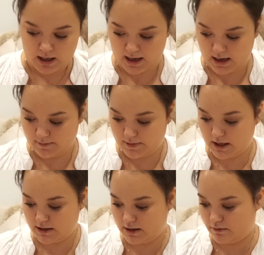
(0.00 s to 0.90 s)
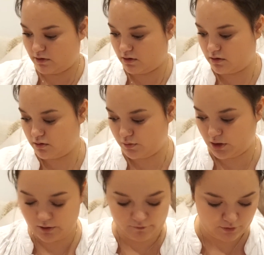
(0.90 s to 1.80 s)
Um, and then we
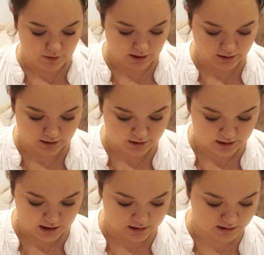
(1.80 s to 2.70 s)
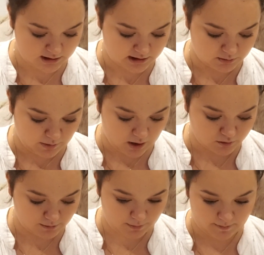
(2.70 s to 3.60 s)
got a few other things as
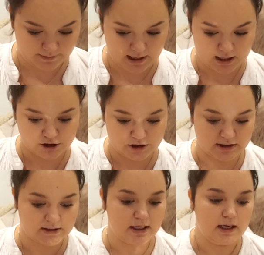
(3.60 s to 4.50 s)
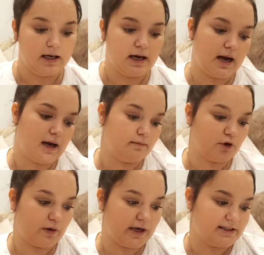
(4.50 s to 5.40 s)
well to pop in Archie's um,
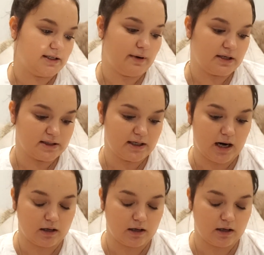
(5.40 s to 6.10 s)
little Easter basket.